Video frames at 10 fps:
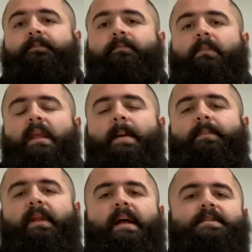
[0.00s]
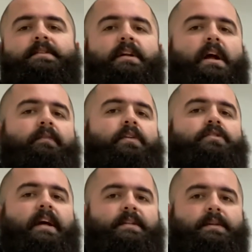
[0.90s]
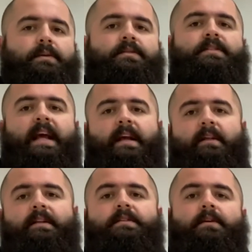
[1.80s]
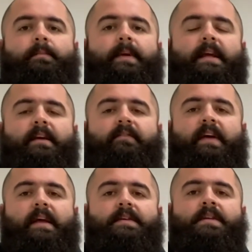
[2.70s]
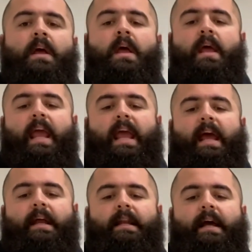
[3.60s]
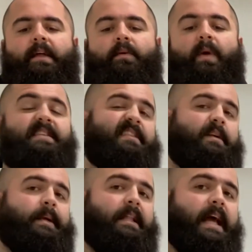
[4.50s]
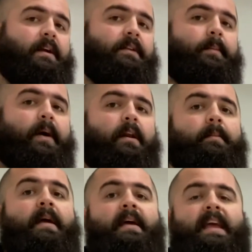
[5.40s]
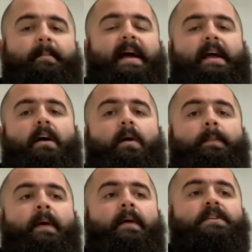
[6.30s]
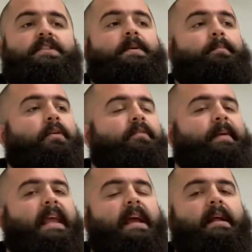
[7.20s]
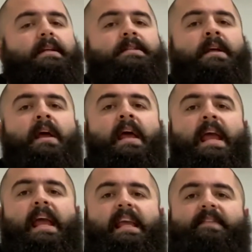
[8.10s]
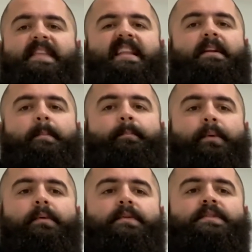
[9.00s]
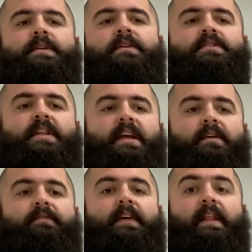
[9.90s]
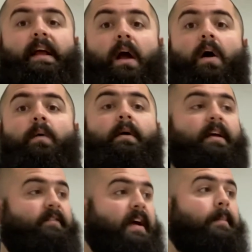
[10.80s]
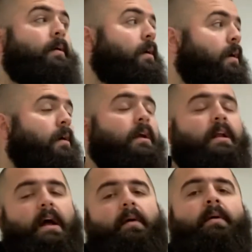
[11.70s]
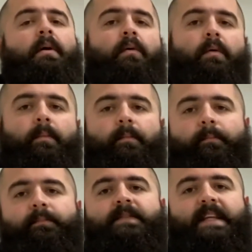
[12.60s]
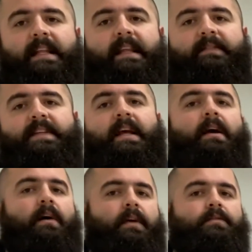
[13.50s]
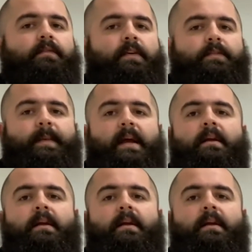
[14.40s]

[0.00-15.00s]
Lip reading: And plus, if you're trying to cycle into your peaking phase and the weight's a little bit lighter at the bottom, it might help just improve mechanics and give you that little boost so that you feel like, oh, if I'm, deadlifting, although it's reverse band,